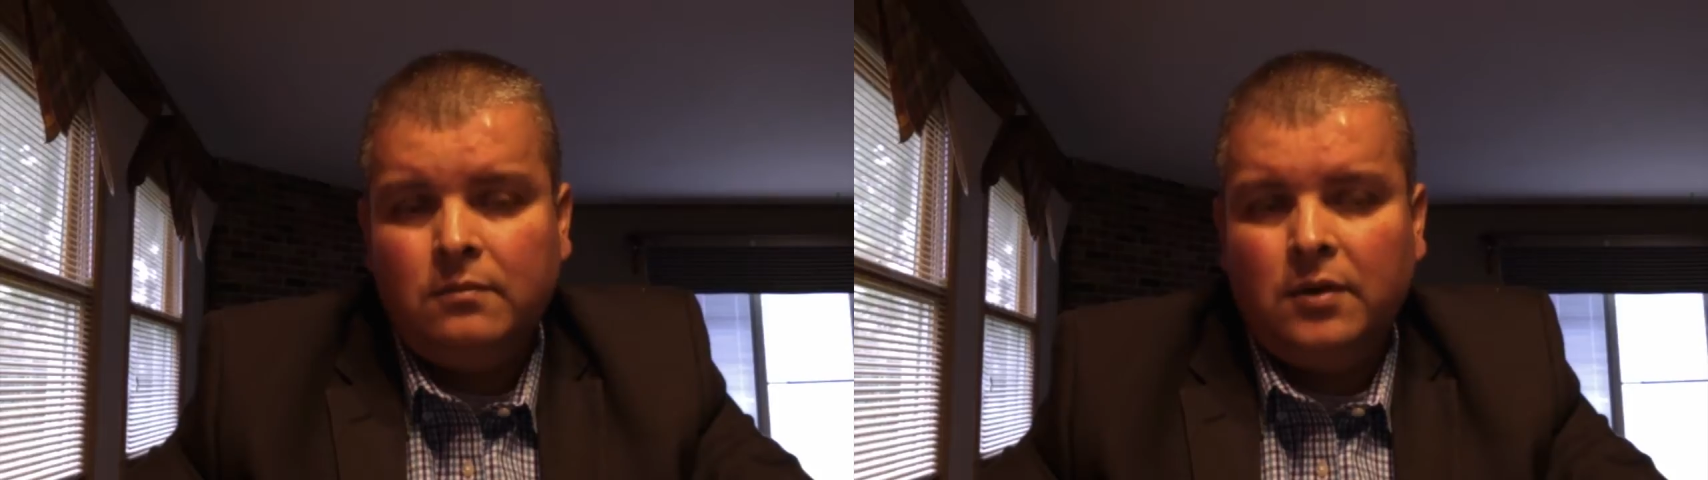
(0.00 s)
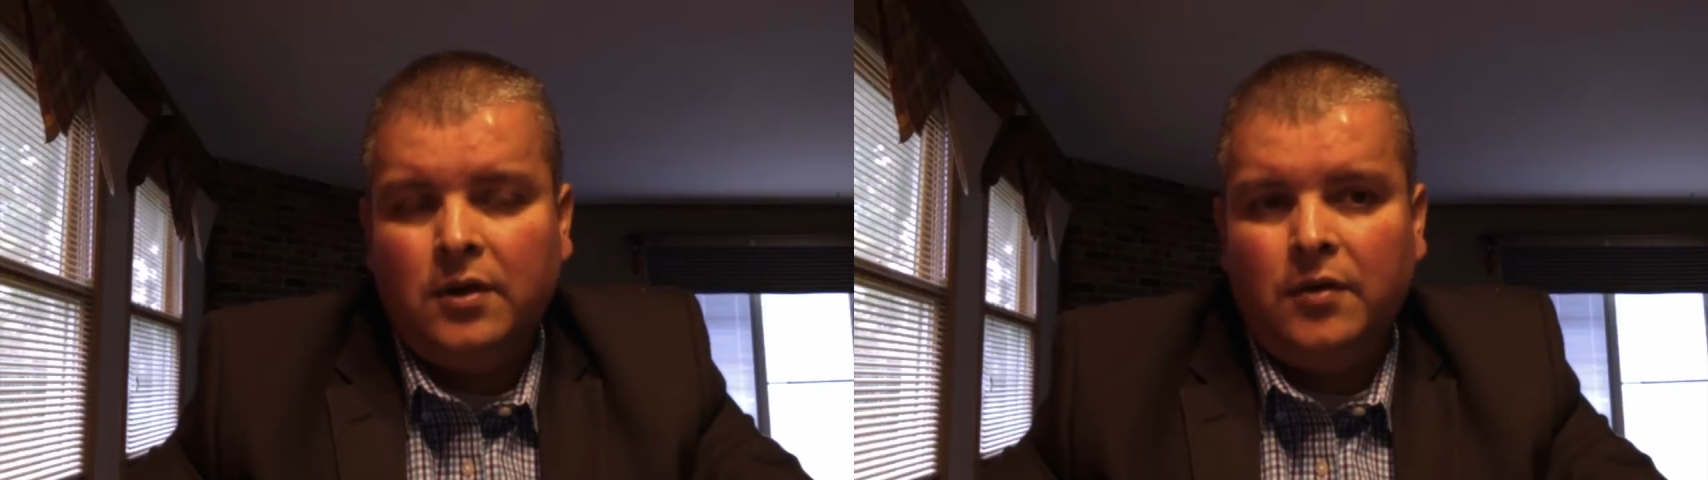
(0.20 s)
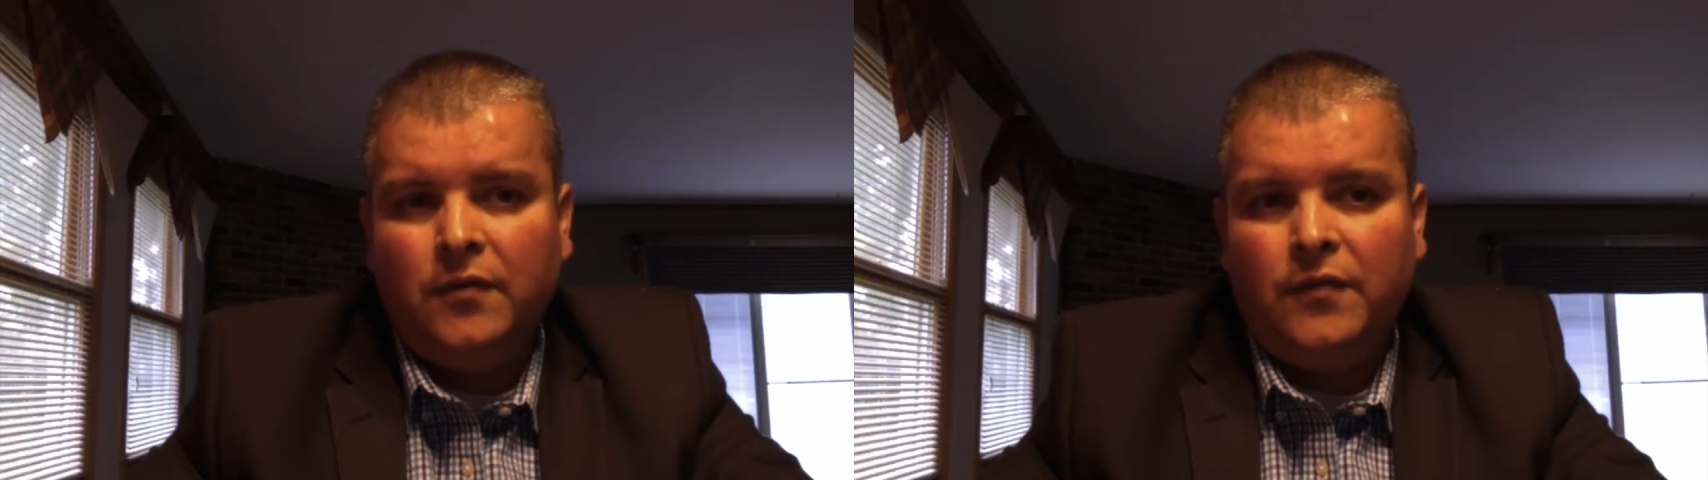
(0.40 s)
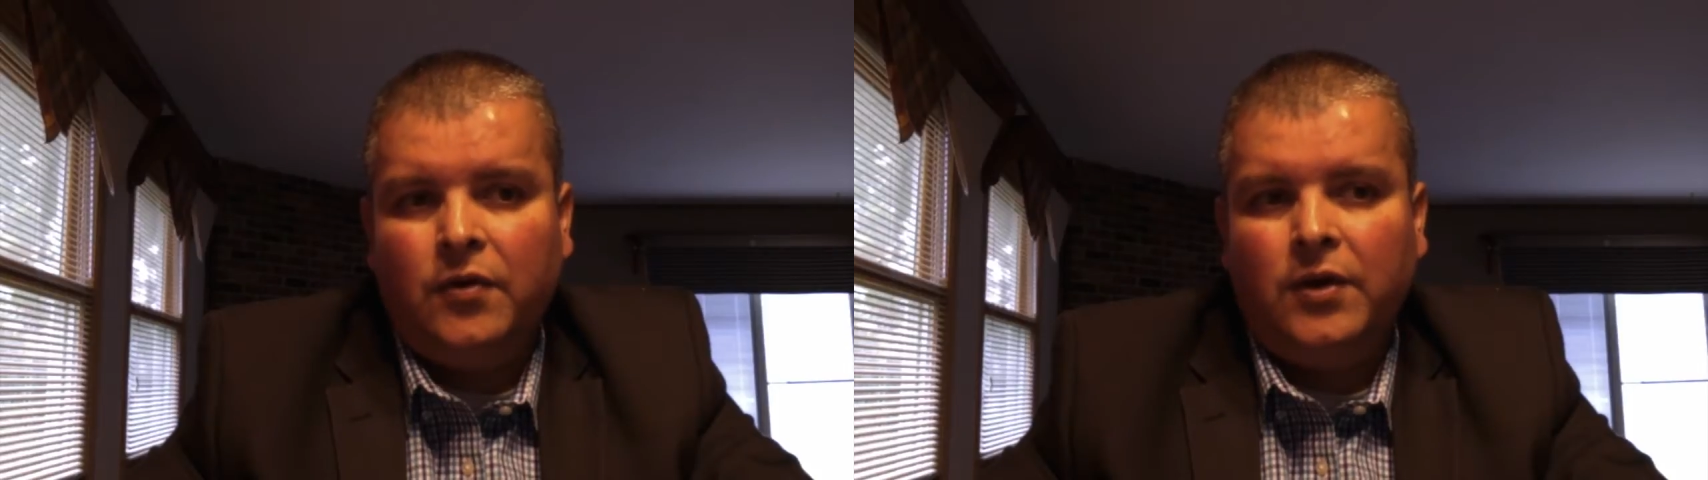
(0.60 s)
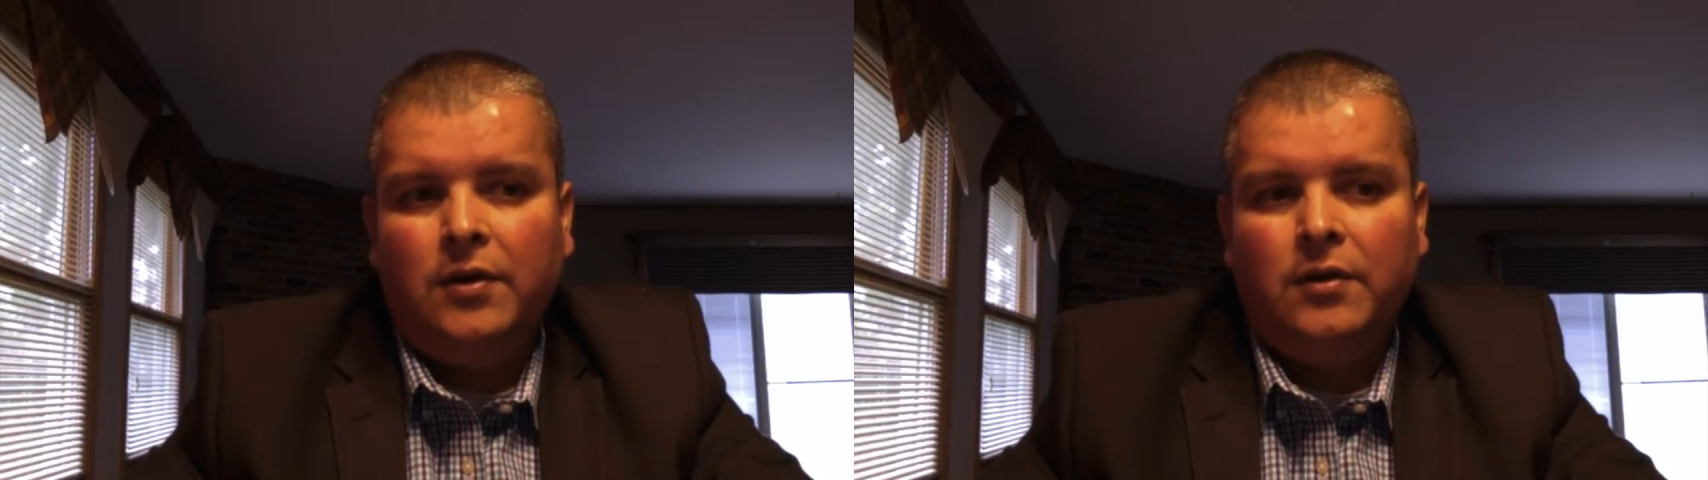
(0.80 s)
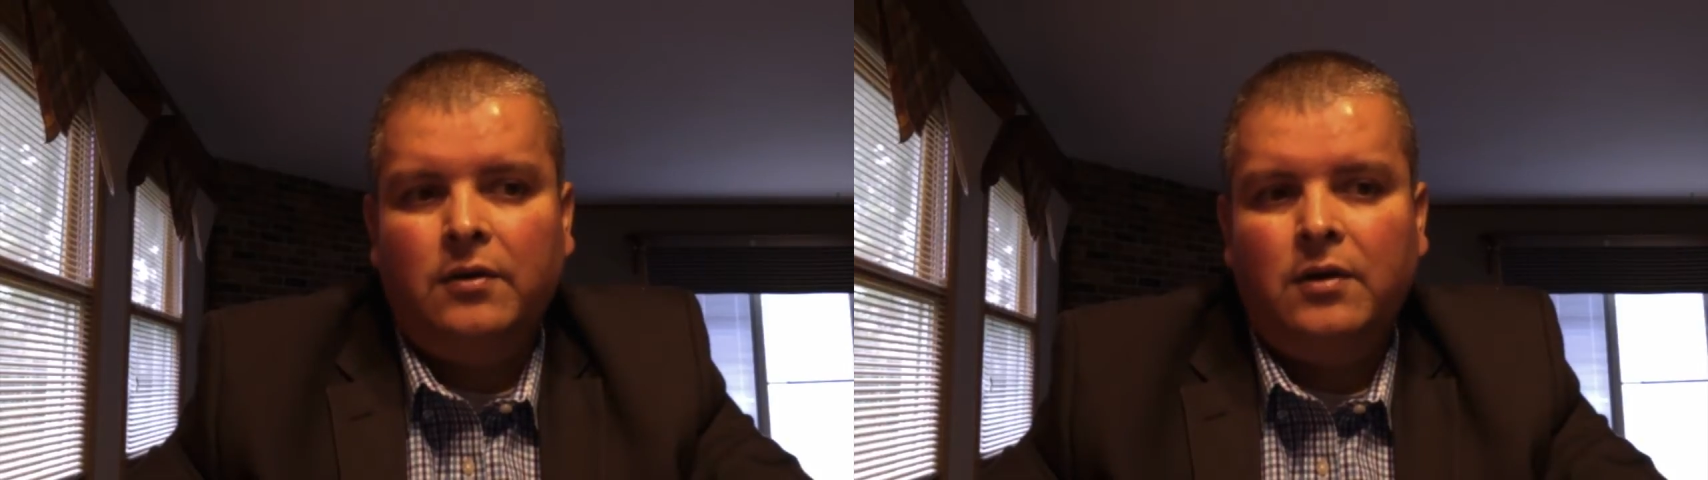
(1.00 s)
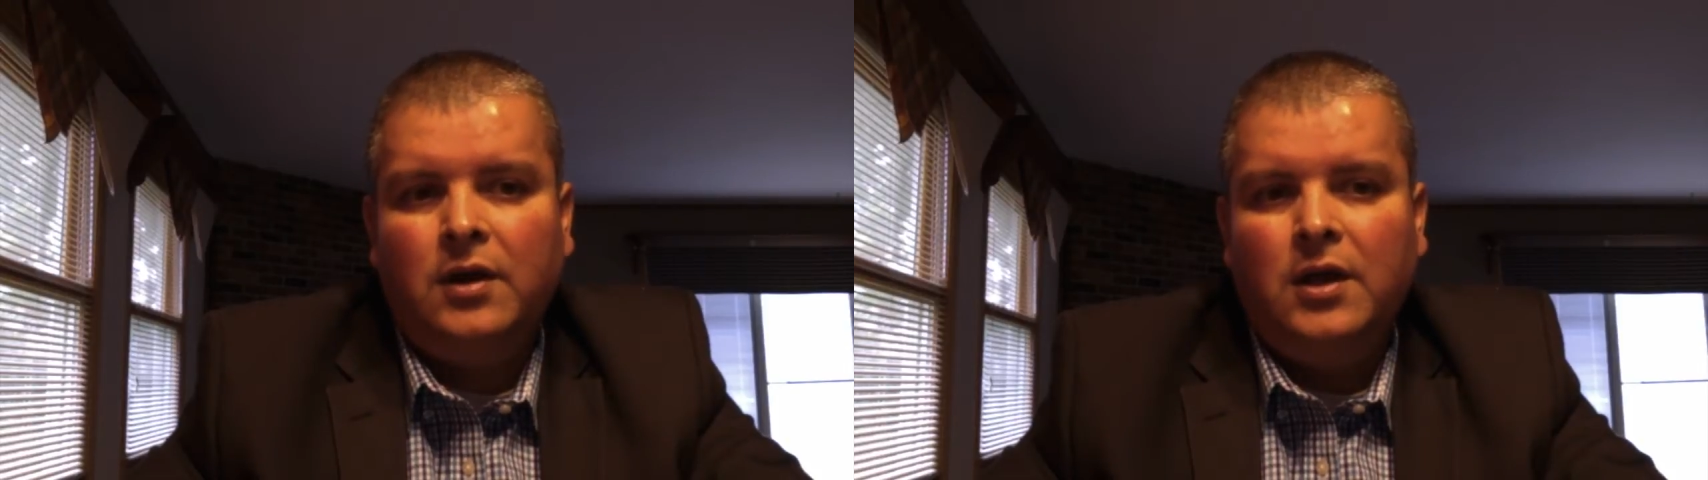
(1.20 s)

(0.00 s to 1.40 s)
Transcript: If you hear,